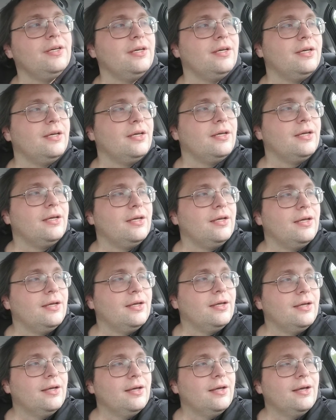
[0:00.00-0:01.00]

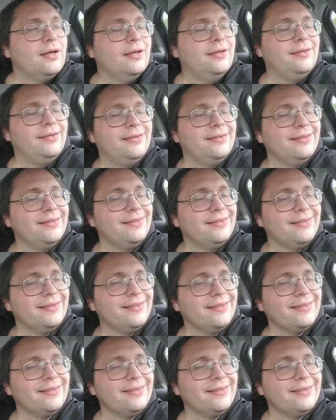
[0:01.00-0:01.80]
(no one is talking)